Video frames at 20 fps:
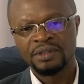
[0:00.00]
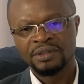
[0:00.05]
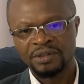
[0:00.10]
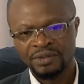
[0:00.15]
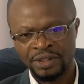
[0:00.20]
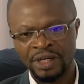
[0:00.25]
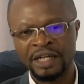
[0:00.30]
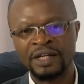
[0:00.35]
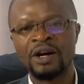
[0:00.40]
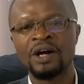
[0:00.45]
You
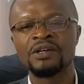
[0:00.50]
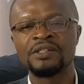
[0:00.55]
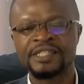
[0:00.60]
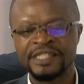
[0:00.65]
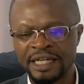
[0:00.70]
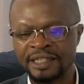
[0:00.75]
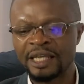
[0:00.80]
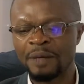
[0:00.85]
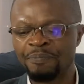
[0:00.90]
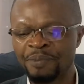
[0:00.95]
cannot
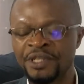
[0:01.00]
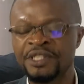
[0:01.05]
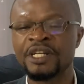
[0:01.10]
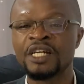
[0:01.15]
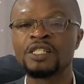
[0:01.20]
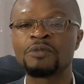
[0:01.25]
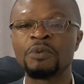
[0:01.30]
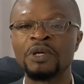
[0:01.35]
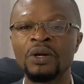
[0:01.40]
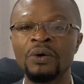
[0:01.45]
check the
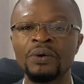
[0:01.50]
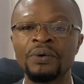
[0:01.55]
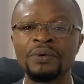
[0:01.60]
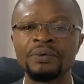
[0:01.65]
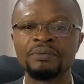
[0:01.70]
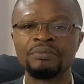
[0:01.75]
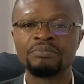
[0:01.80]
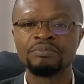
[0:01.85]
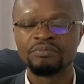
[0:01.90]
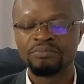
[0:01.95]
pictures below.
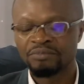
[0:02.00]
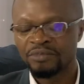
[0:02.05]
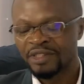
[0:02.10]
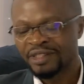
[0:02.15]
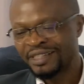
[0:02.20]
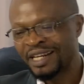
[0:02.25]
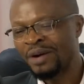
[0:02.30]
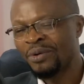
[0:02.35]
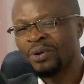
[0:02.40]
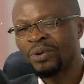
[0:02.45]

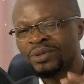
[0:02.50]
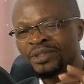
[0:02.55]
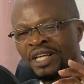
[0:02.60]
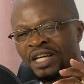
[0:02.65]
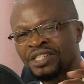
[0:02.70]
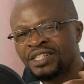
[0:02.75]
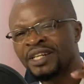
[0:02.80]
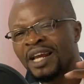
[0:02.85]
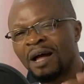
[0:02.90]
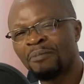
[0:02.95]
The
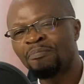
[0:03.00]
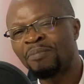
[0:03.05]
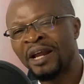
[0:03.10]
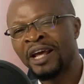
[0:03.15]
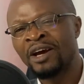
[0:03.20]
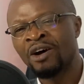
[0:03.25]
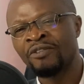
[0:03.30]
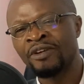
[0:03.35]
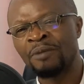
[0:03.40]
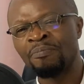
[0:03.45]
rotational
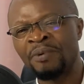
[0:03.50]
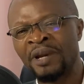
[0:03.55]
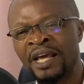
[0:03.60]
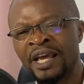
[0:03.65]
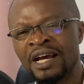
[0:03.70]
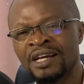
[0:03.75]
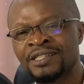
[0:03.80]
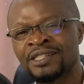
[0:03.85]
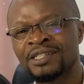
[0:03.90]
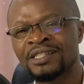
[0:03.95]
play of the
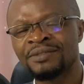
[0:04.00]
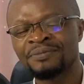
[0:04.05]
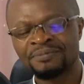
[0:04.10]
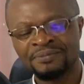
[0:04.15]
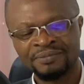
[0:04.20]
players